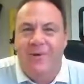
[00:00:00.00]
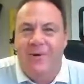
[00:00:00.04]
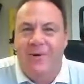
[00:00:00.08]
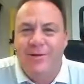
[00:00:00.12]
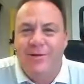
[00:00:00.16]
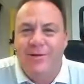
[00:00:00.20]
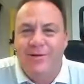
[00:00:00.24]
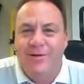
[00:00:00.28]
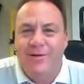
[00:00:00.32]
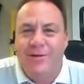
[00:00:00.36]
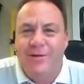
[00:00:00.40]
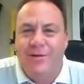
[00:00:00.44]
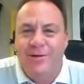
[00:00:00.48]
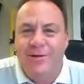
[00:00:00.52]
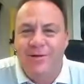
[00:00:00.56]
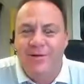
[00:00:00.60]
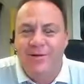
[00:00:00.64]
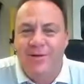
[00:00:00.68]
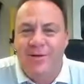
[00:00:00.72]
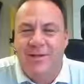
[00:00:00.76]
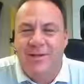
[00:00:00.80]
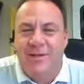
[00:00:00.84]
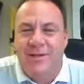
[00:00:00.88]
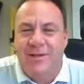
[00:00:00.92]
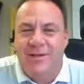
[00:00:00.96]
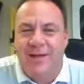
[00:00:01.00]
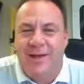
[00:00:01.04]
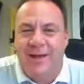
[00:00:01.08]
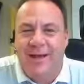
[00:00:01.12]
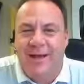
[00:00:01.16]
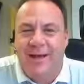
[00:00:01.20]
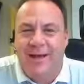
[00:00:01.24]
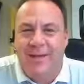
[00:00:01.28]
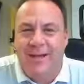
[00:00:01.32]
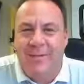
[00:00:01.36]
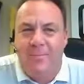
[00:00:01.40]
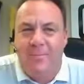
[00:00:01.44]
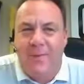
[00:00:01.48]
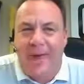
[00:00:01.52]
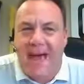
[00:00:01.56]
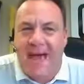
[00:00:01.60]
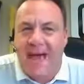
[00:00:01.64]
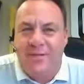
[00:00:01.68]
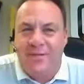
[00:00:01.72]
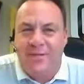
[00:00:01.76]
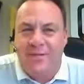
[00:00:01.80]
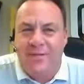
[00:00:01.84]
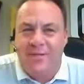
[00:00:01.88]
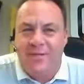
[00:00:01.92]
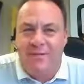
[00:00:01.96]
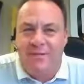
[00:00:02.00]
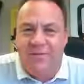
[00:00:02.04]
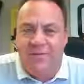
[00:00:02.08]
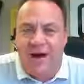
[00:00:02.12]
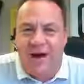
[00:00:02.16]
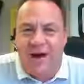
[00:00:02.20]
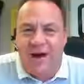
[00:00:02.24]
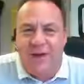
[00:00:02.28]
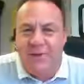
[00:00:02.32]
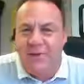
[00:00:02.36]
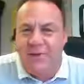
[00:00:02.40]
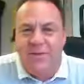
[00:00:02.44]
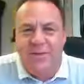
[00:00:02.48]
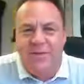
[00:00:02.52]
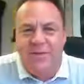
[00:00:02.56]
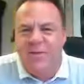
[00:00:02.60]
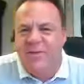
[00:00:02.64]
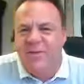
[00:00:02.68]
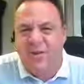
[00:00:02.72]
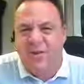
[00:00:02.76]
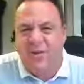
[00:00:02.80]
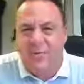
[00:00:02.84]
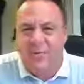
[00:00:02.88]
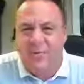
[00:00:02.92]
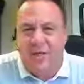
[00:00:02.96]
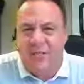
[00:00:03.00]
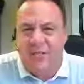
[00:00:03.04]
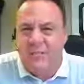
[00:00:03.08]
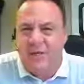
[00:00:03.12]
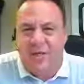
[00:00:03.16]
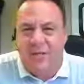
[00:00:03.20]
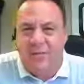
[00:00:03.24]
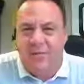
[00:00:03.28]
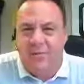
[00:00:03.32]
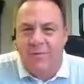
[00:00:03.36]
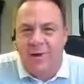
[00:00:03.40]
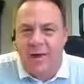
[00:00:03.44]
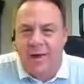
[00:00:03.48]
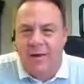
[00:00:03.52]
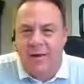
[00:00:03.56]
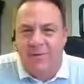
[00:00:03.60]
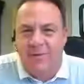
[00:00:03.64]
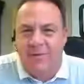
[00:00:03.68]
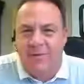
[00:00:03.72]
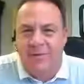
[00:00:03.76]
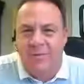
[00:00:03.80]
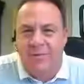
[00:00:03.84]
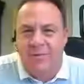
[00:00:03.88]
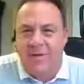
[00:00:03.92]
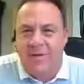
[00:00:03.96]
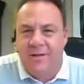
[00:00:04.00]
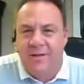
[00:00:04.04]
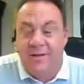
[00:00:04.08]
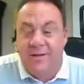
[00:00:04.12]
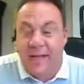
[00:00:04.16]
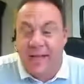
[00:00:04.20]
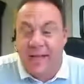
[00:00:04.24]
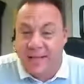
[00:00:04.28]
those little badges of honor just are blips on the radar screen.